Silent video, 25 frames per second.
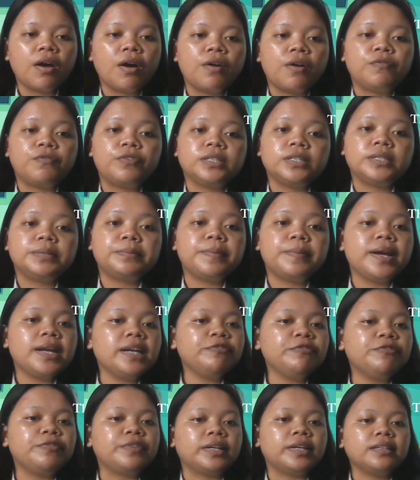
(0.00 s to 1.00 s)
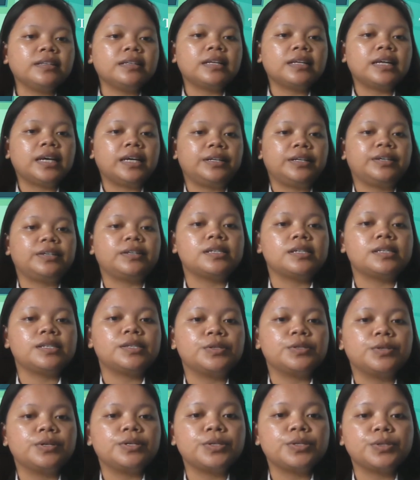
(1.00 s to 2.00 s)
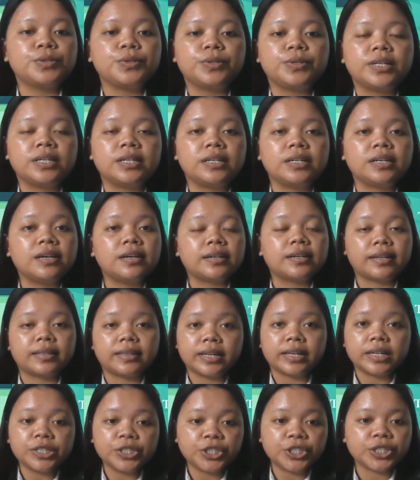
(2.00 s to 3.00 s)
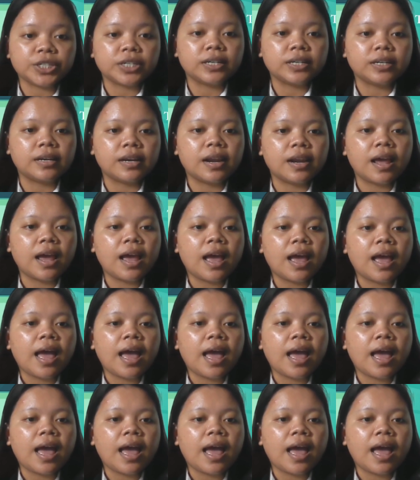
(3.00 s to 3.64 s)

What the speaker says: For the benefit, increase student retention